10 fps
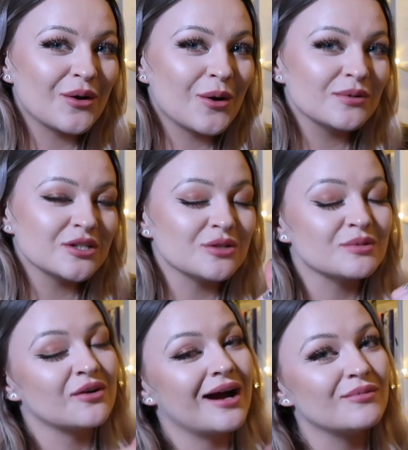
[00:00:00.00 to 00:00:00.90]
up
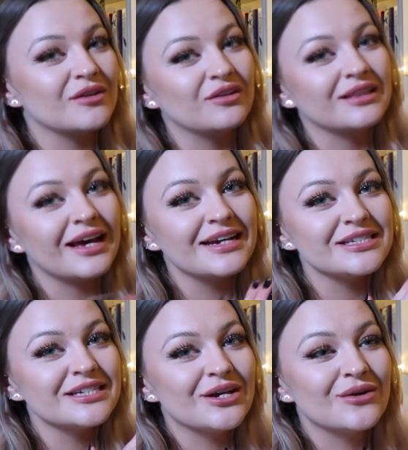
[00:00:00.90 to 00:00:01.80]
subscribe if you'd like
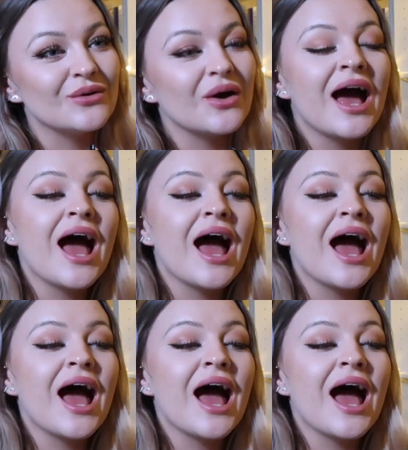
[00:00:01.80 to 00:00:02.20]
to